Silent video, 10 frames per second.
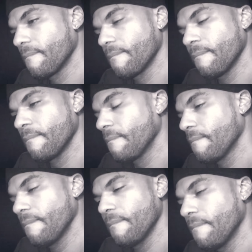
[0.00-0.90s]
Mm,
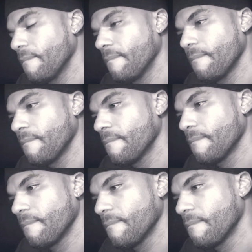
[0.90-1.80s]
mm, mm.
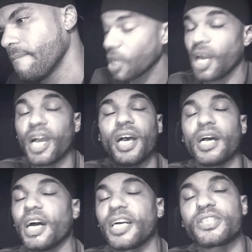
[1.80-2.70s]
uh,
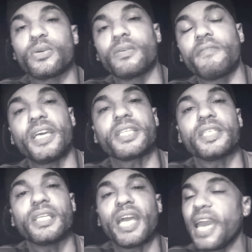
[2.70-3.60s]
Hustle,
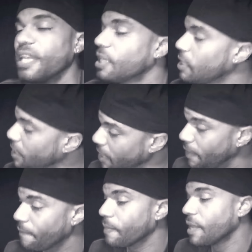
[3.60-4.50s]
Vixen. Hey, look
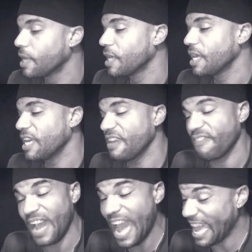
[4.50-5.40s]
here.
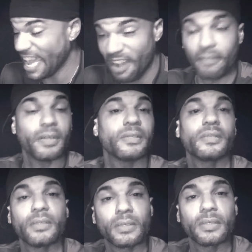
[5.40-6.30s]
If I ever,
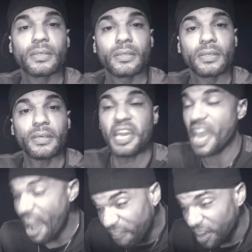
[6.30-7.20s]

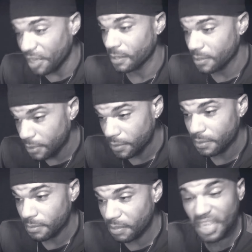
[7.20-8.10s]
ever
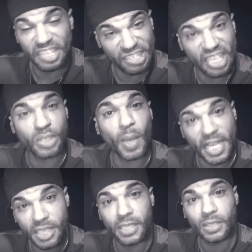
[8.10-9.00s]
be in a
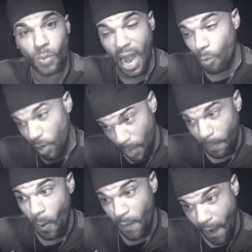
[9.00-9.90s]
situation where I run
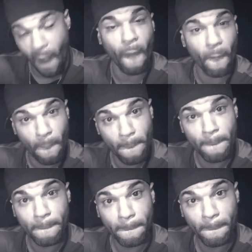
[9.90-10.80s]
up on y'all,
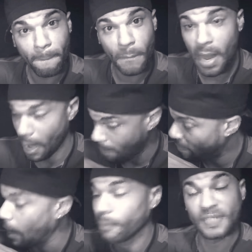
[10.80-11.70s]
I,
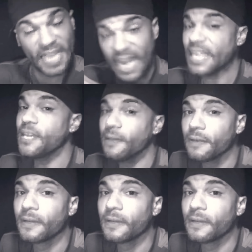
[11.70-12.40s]
I'm telling you,